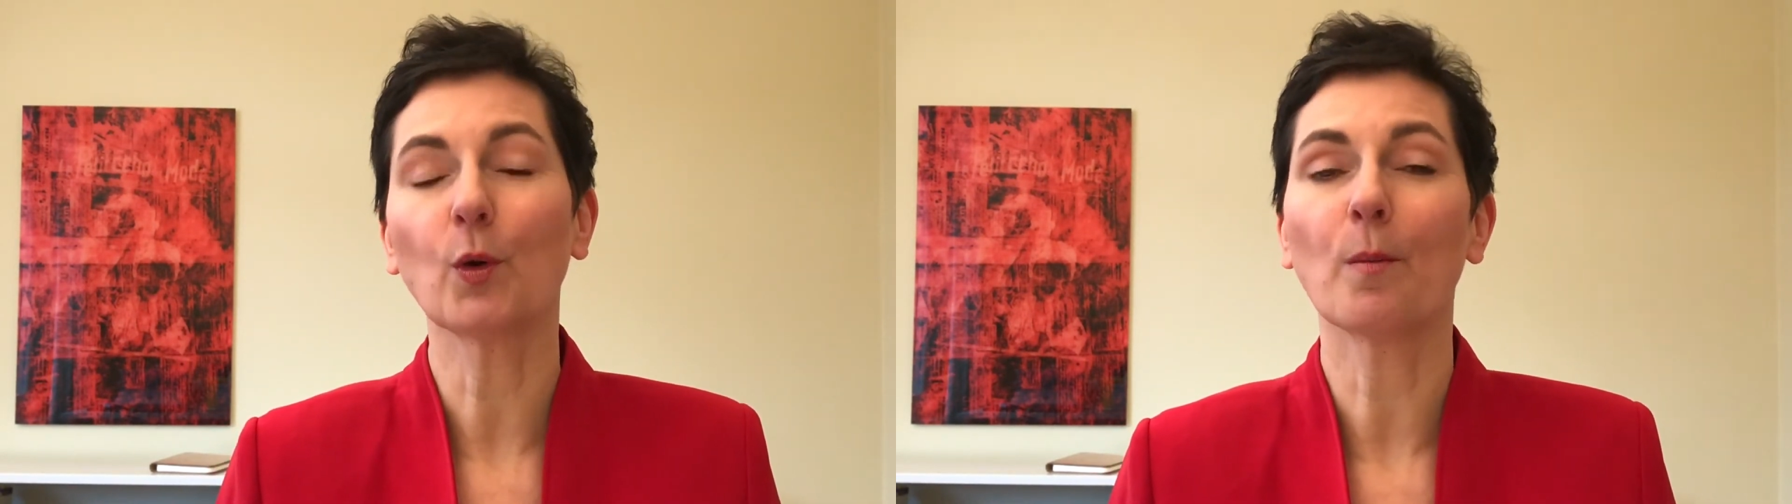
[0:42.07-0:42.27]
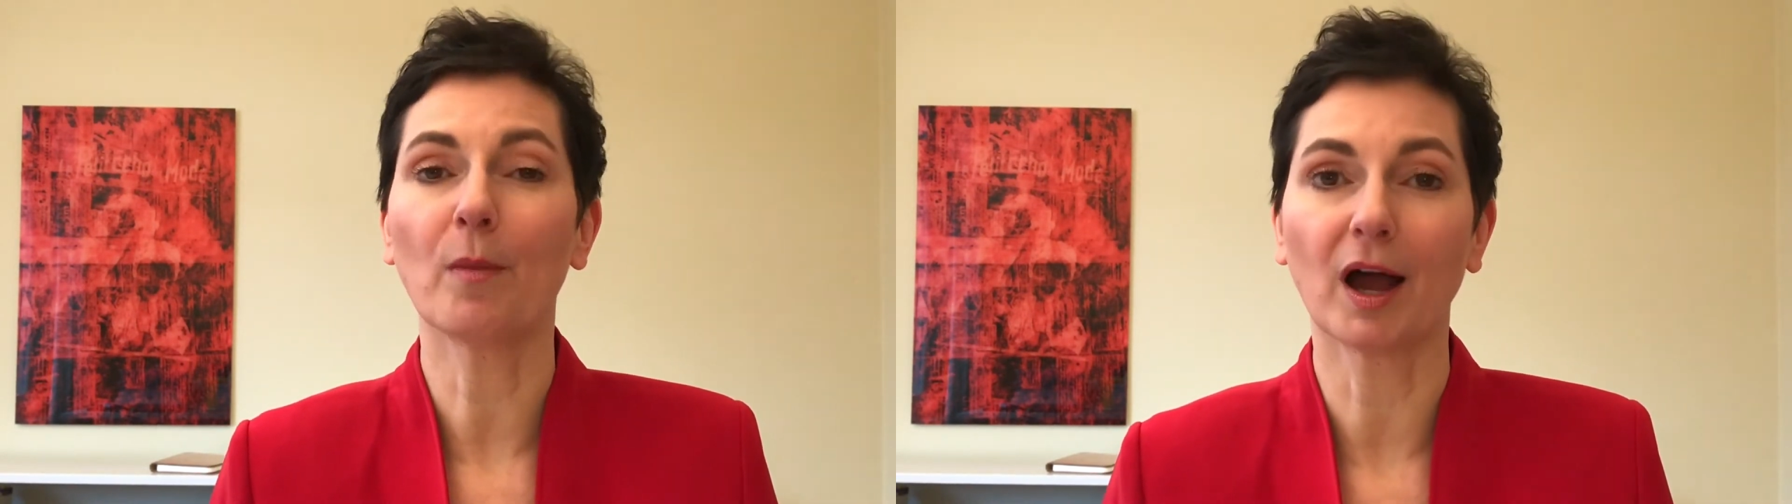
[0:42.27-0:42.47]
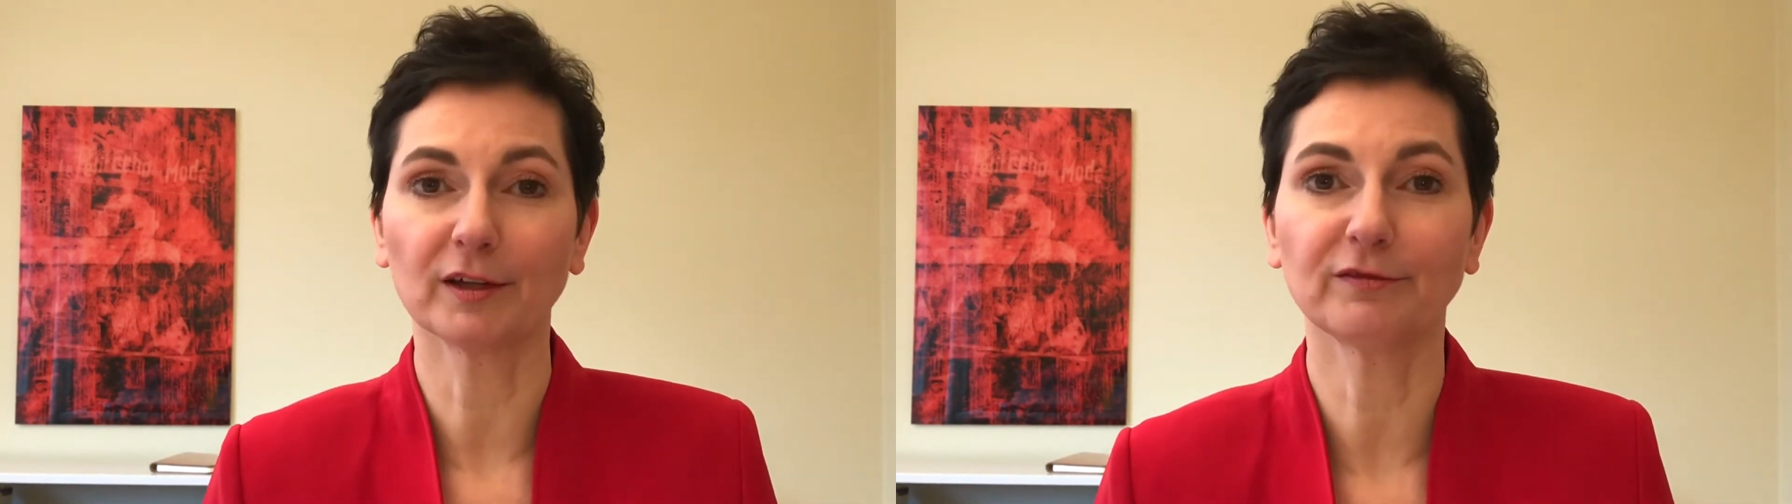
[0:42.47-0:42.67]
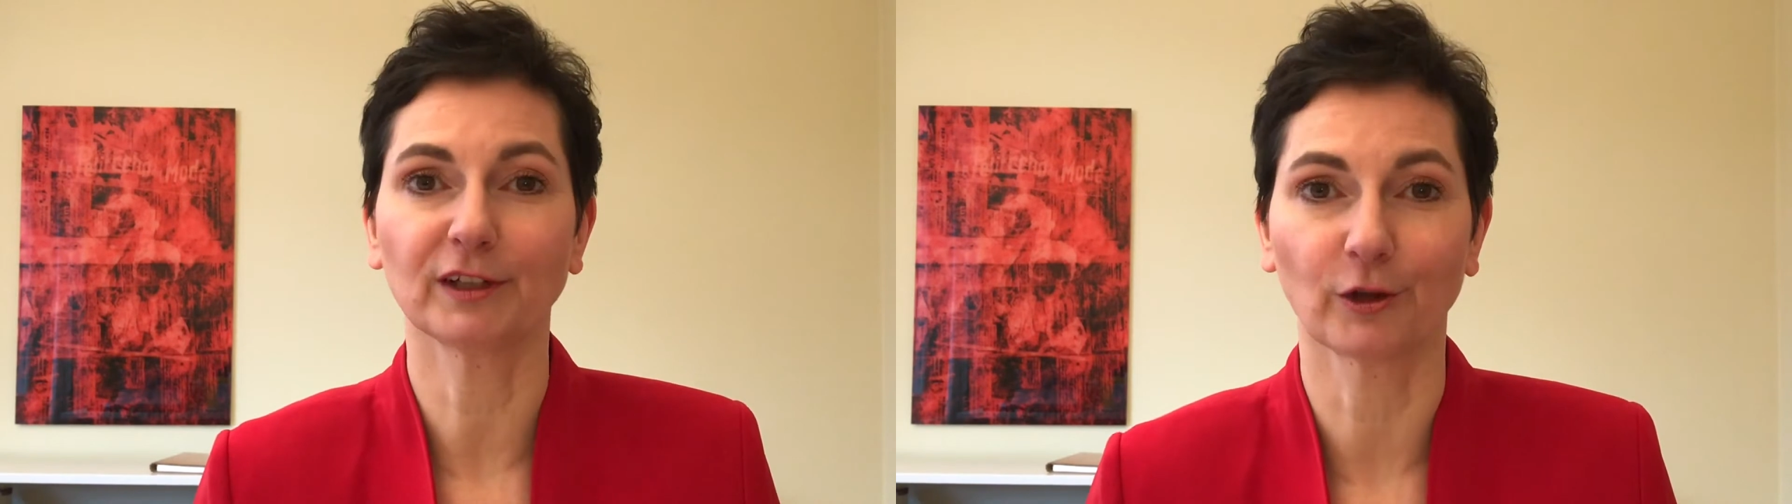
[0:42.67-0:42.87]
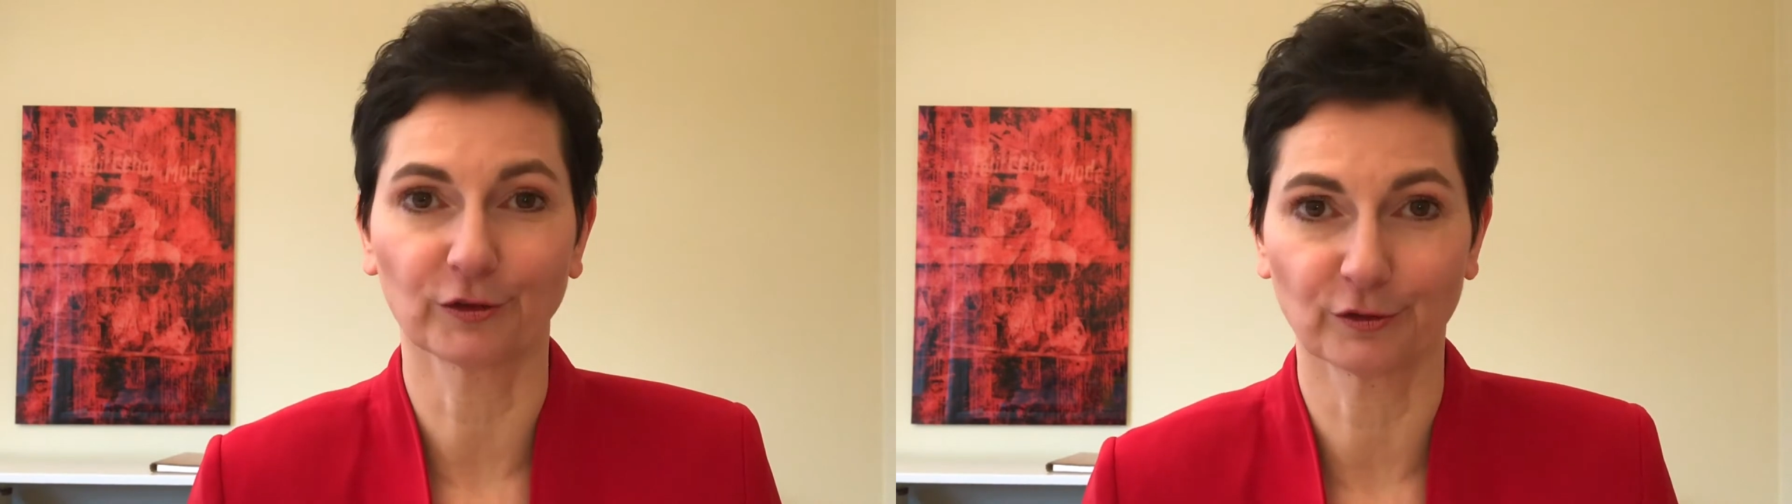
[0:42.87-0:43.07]
my
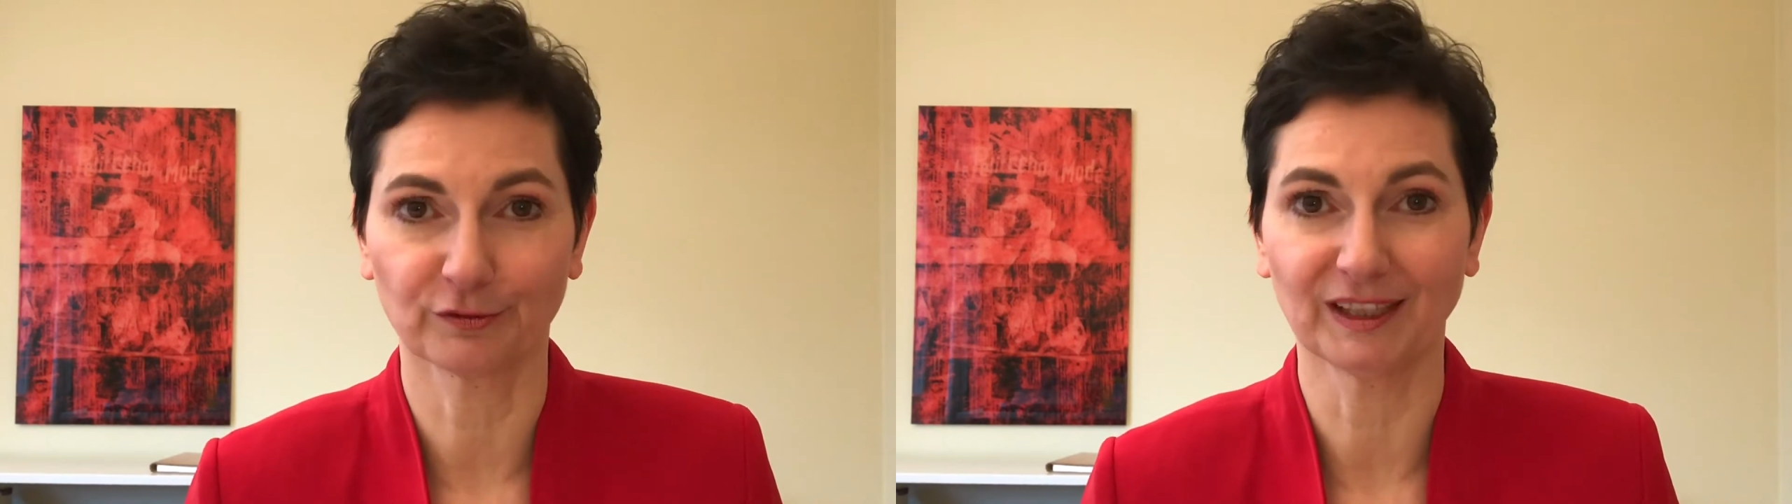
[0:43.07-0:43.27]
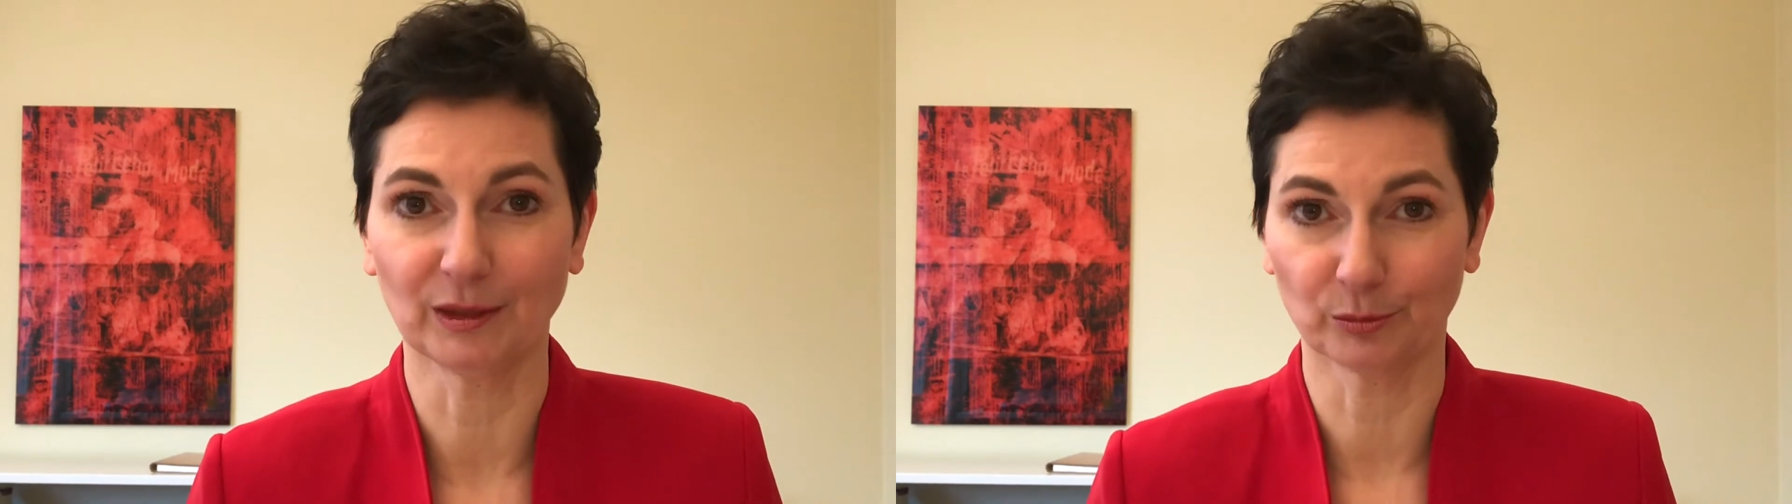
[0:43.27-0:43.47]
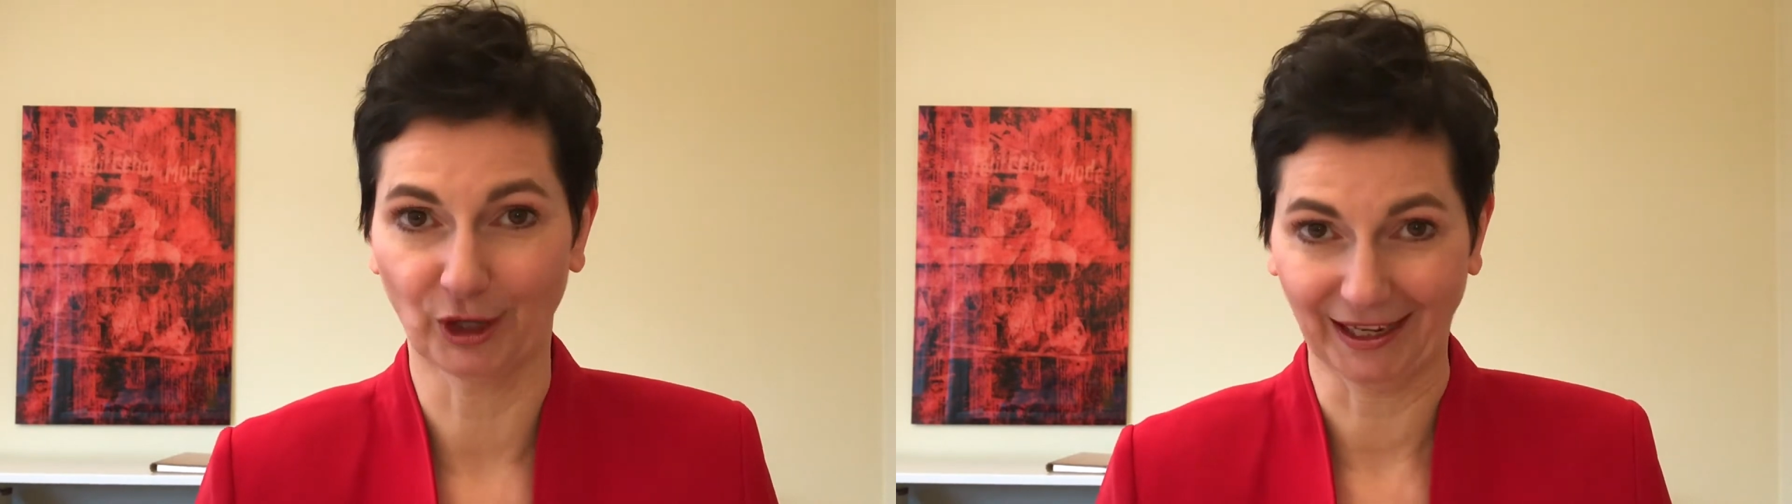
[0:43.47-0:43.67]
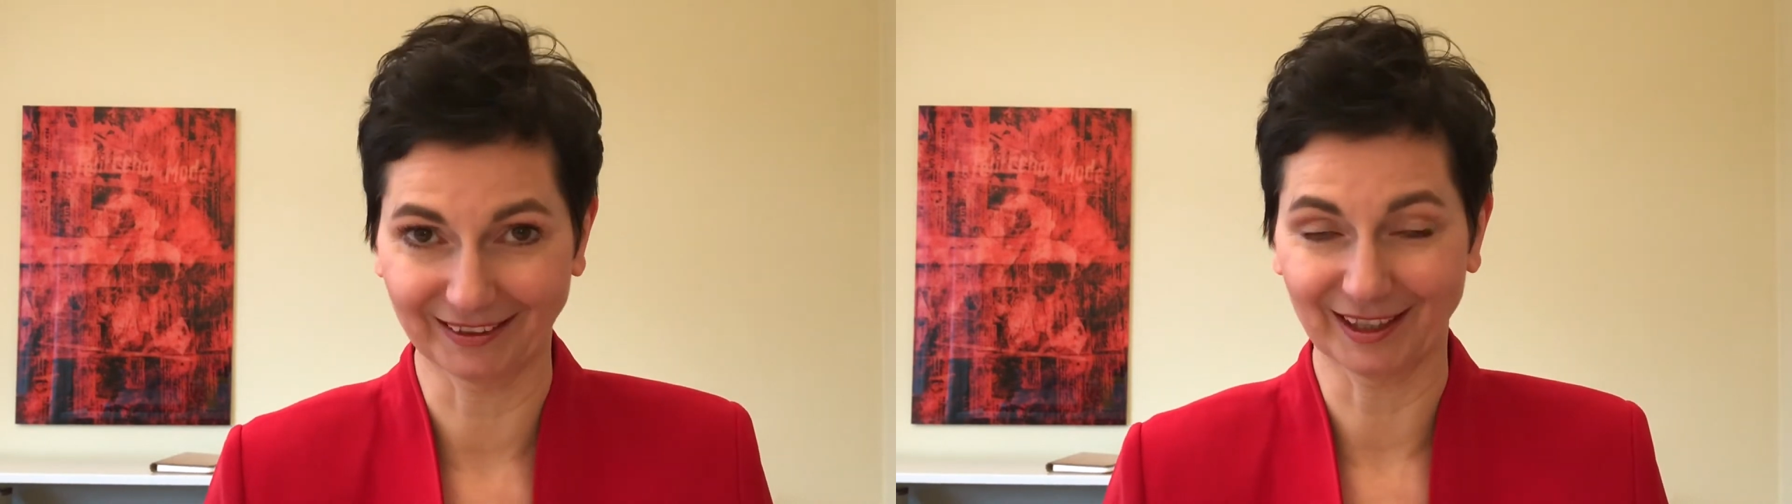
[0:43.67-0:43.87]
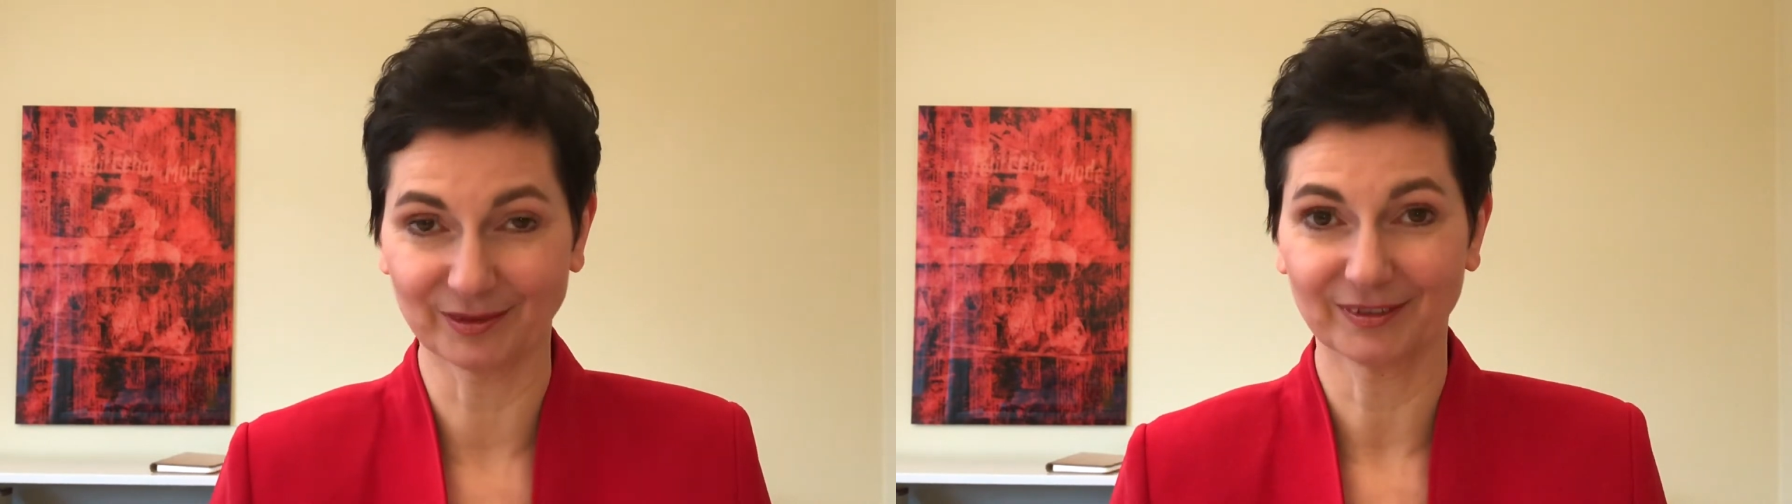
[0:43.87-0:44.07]
philosophy in branding.